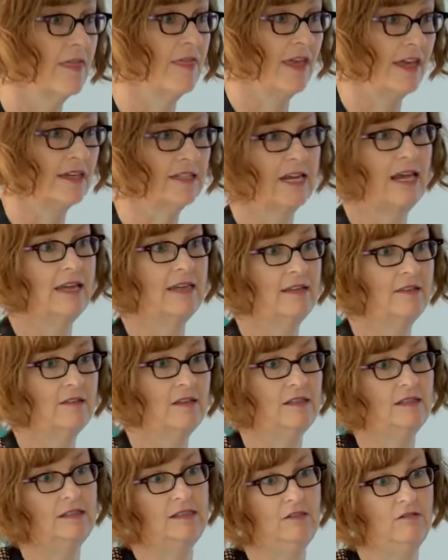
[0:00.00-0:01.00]
they're taking
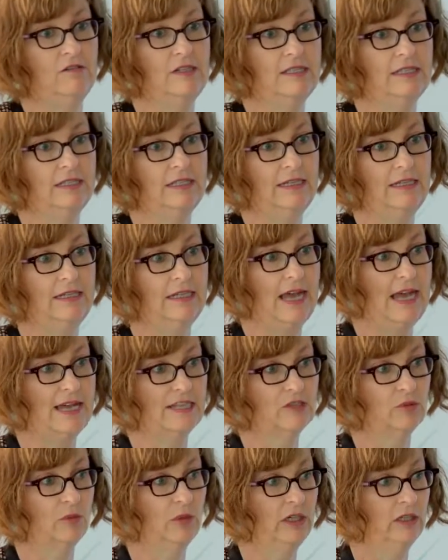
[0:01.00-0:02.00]
this seriously
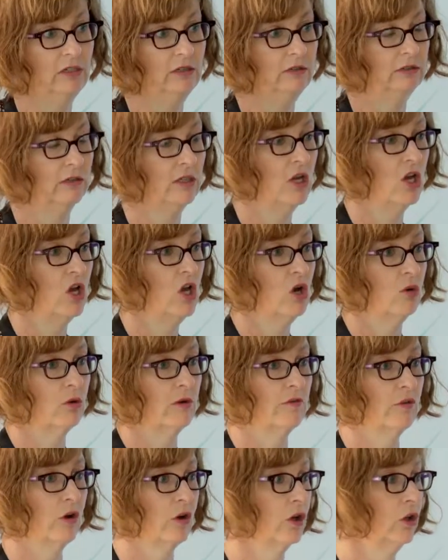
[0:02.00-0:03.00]
as well.
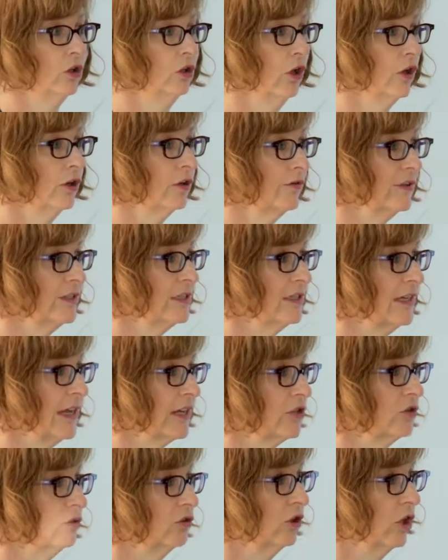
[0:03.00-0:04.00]
We've got a lot of
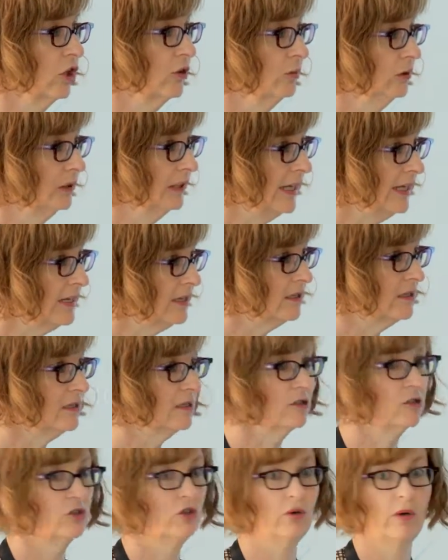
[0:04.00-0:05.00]
international global
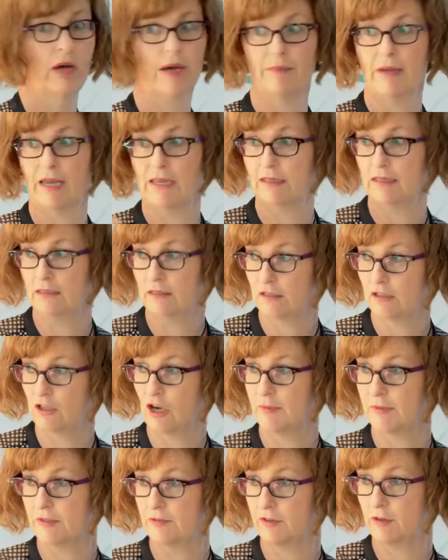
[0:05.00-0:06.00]
leaders who are making
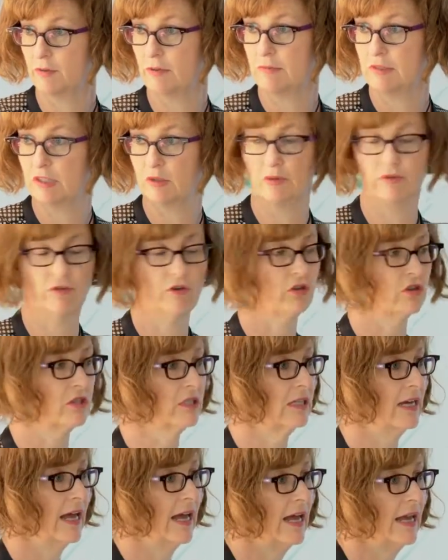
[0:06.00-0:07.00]
types of commitments we've heard
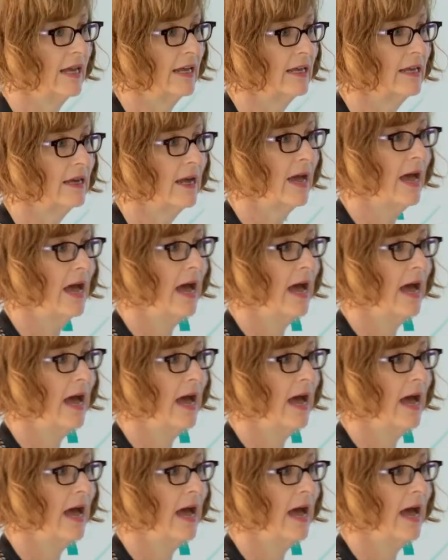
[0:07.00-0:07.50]
today.